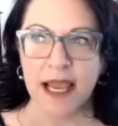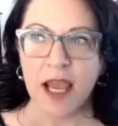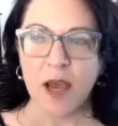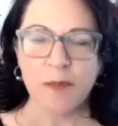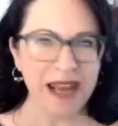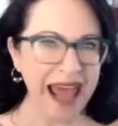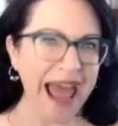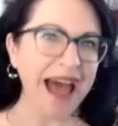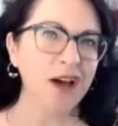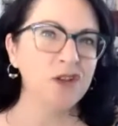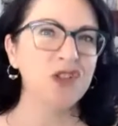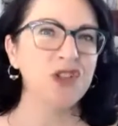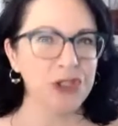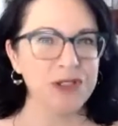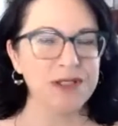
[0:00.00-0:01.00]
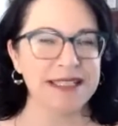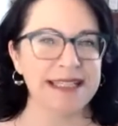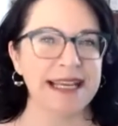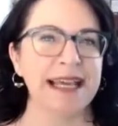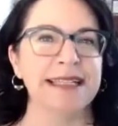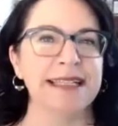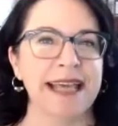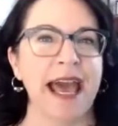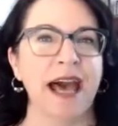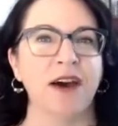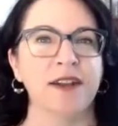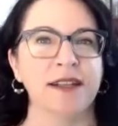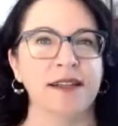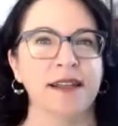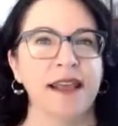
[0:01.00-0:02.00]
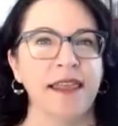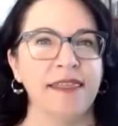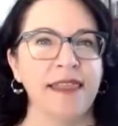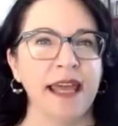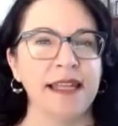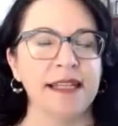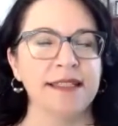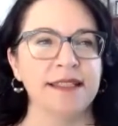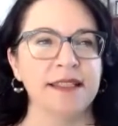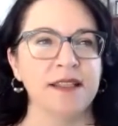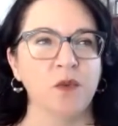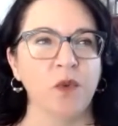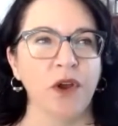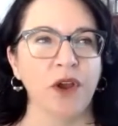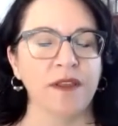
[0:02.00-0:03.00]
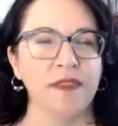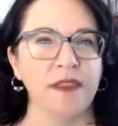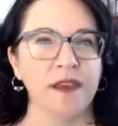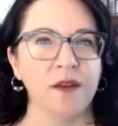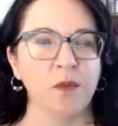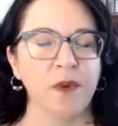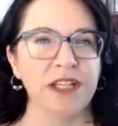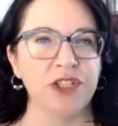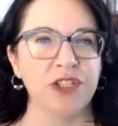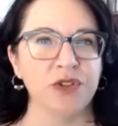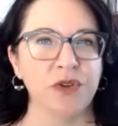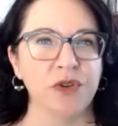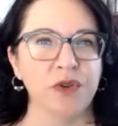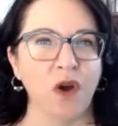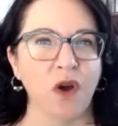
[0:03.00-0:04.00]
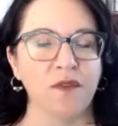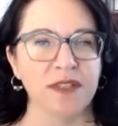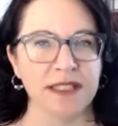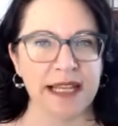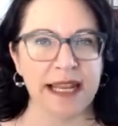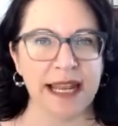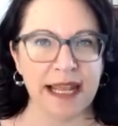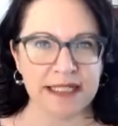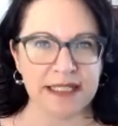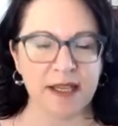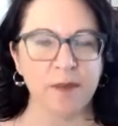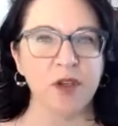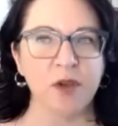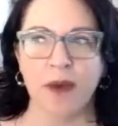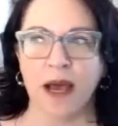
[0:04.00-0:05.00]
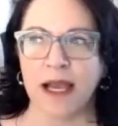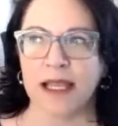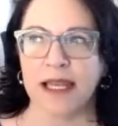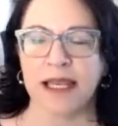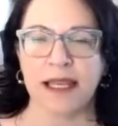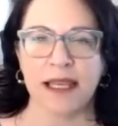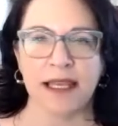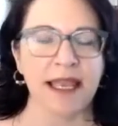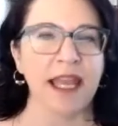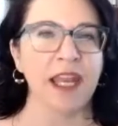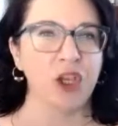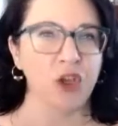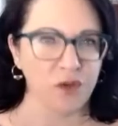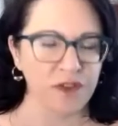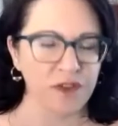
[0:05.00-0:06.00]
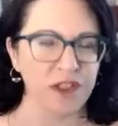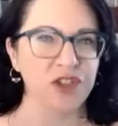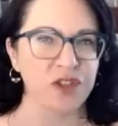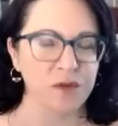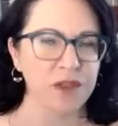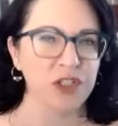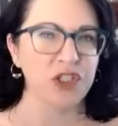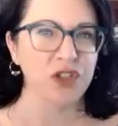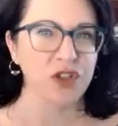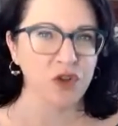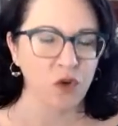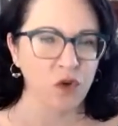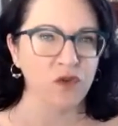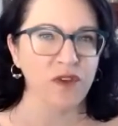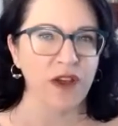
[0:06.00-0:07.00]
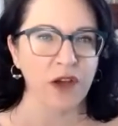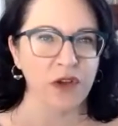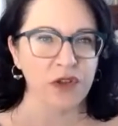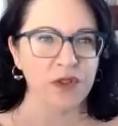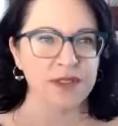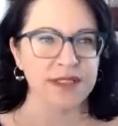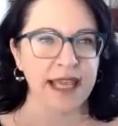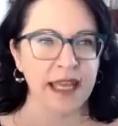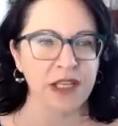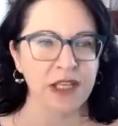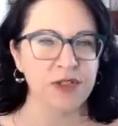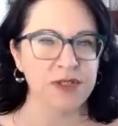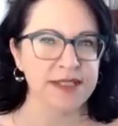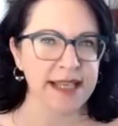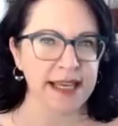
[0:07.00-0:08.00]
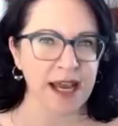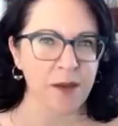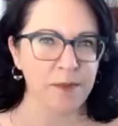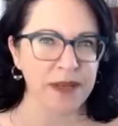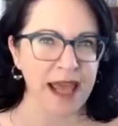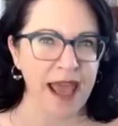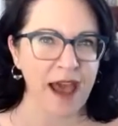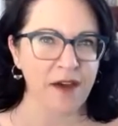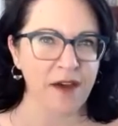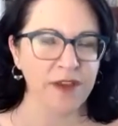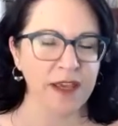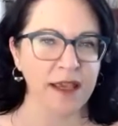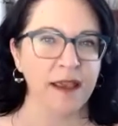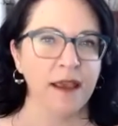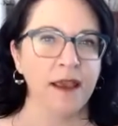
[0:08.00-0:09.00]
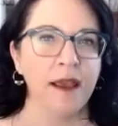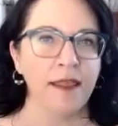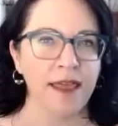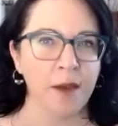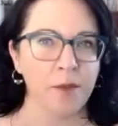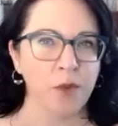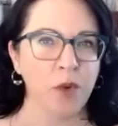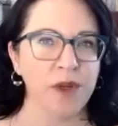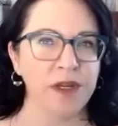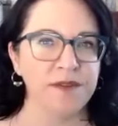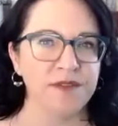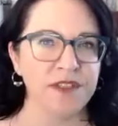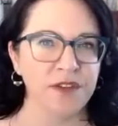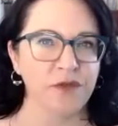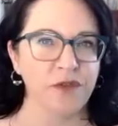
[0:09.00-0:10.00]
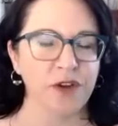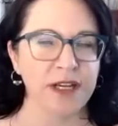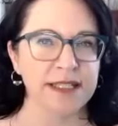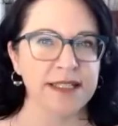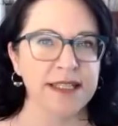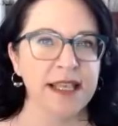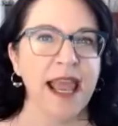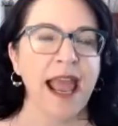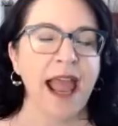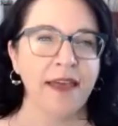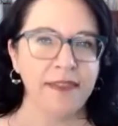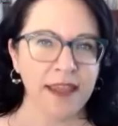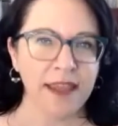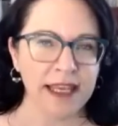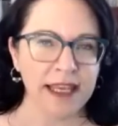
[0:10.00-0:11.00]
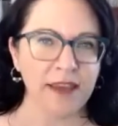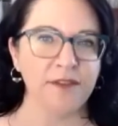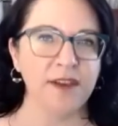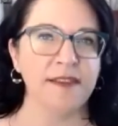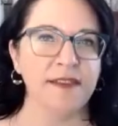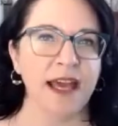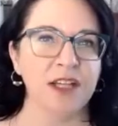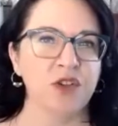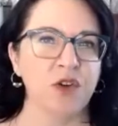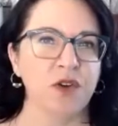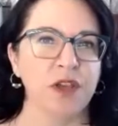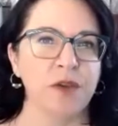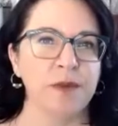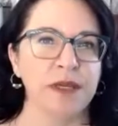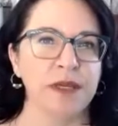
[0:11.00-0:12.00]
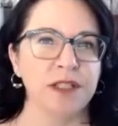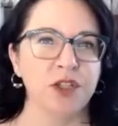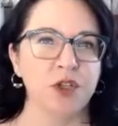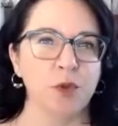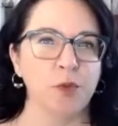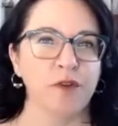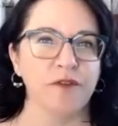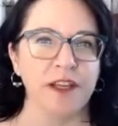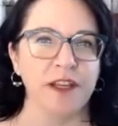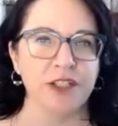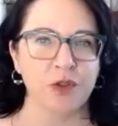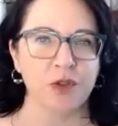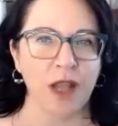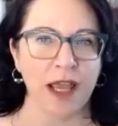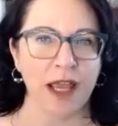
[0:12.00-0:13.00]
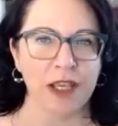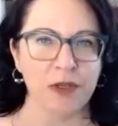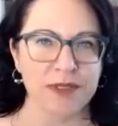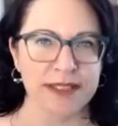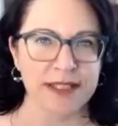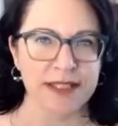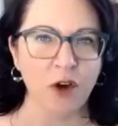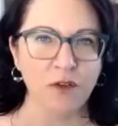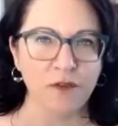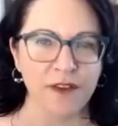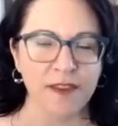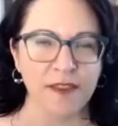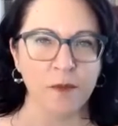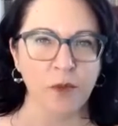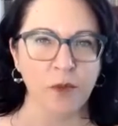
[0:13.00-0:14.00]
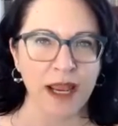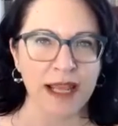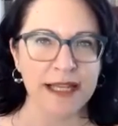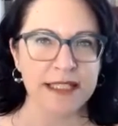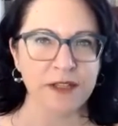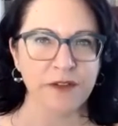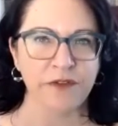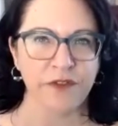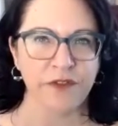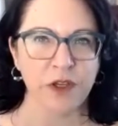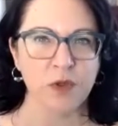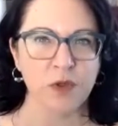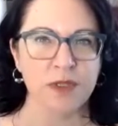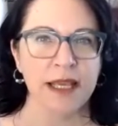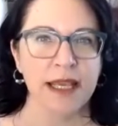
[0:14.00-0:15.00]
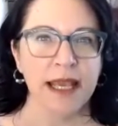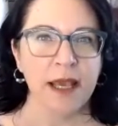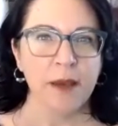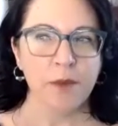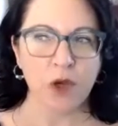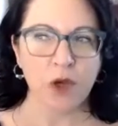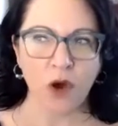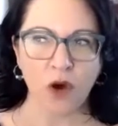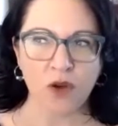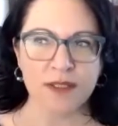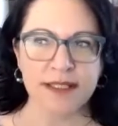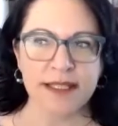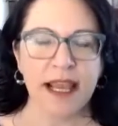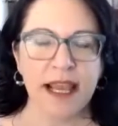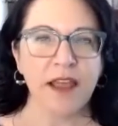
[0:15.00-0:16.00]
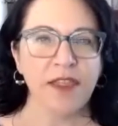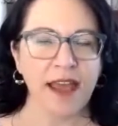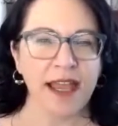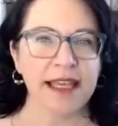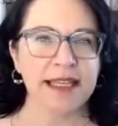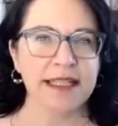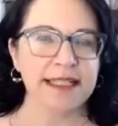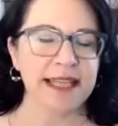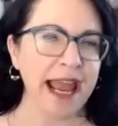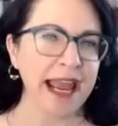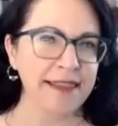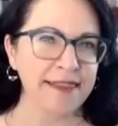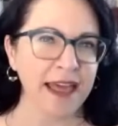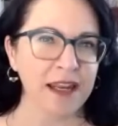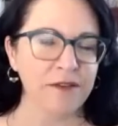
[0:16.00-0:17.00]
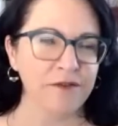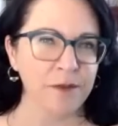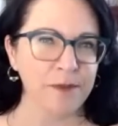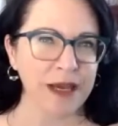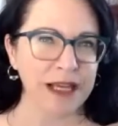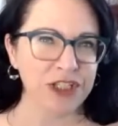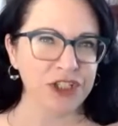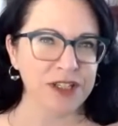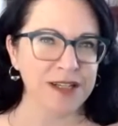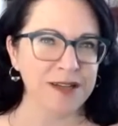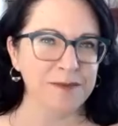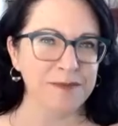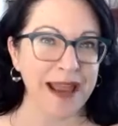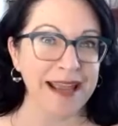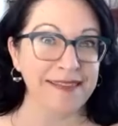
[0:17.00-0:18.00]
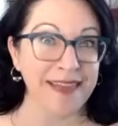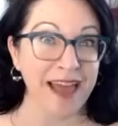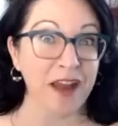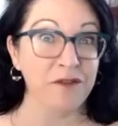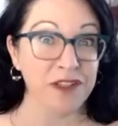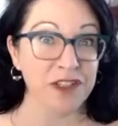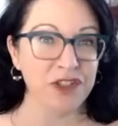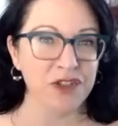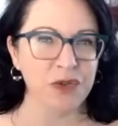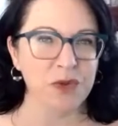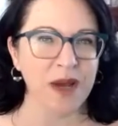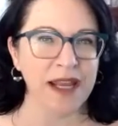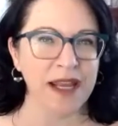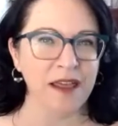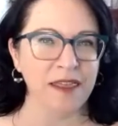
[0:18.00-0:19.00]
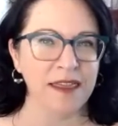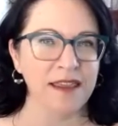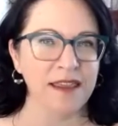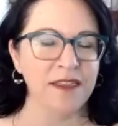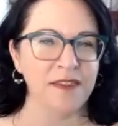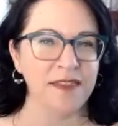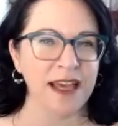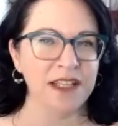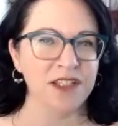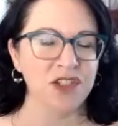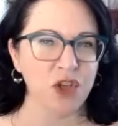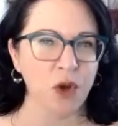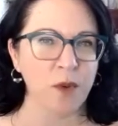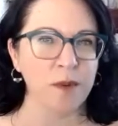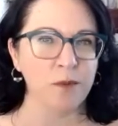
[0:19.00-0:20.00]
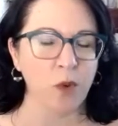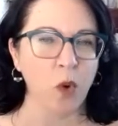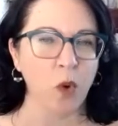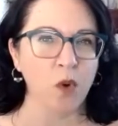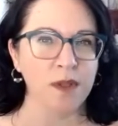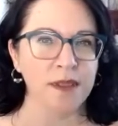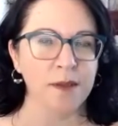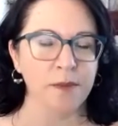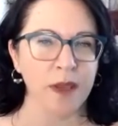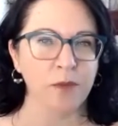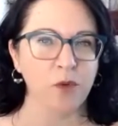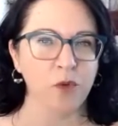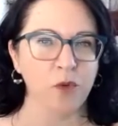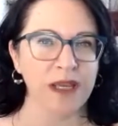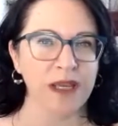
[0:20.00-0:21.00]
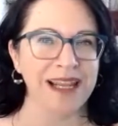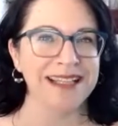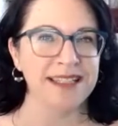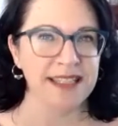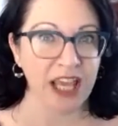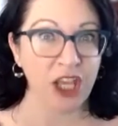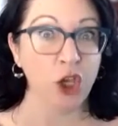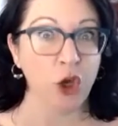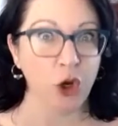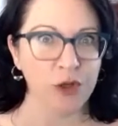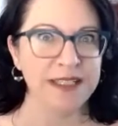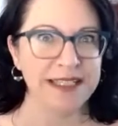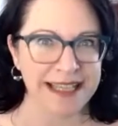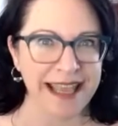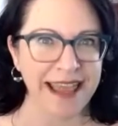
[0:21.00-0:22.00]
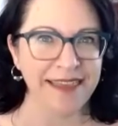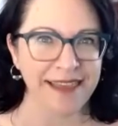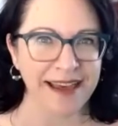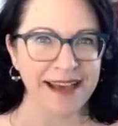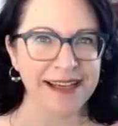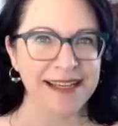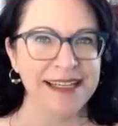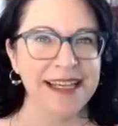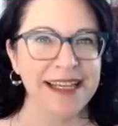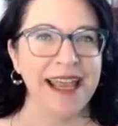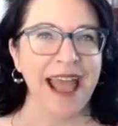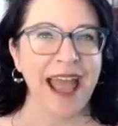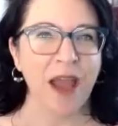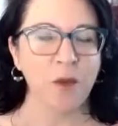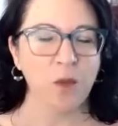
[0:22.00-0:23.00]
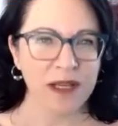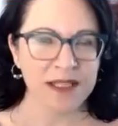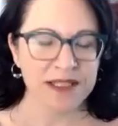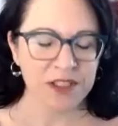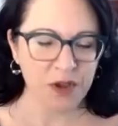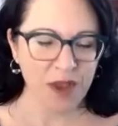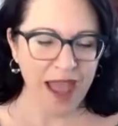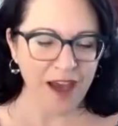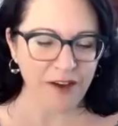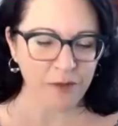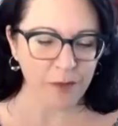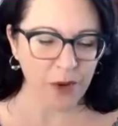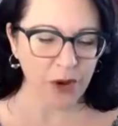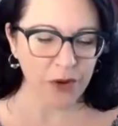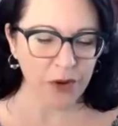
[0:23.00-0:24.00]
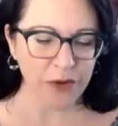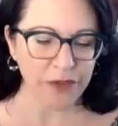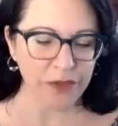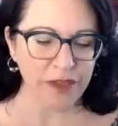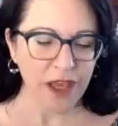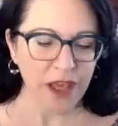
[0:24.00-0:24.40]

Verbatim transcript: mm. but how do you stand out and that is the work that we do obviously at nw marketing and getting your vision mission core values getting you set up in having that point of difference and then giving that document to a professional like yourself in the branding field because they can take that information and make that visual and i think that that's so important that people realize they go together and once you have both,